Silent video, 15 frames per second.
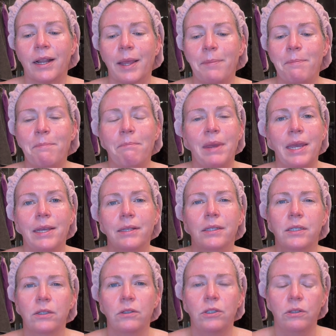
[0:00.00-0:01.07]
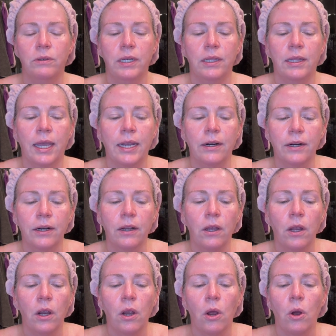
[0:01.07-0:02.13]
I may still do it later,
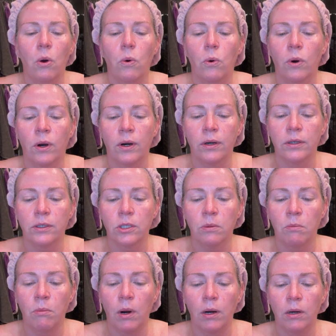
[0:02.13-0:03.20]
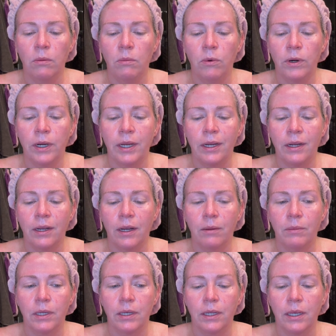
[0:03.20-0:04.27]
or tomorrow morning,
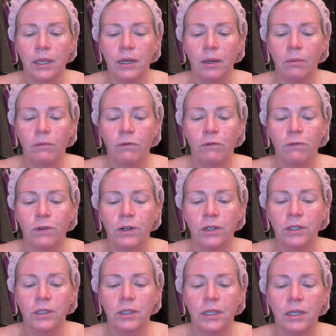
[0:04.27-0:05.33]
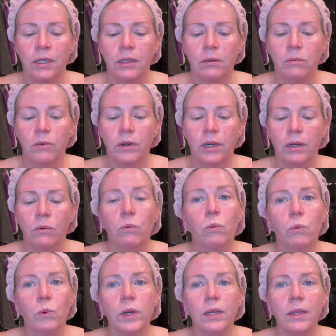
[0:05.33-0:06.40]
I'm gonna get up first thing in the morning
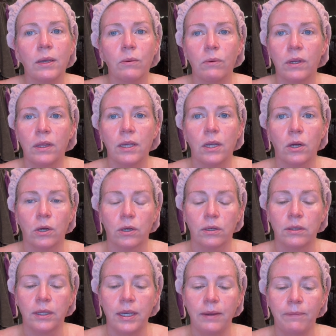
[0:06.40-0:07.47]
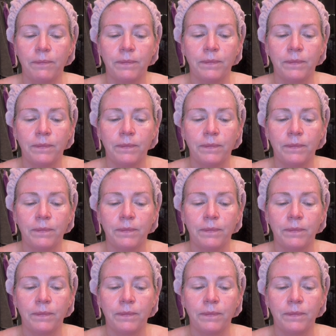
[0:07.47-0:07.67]
really, really early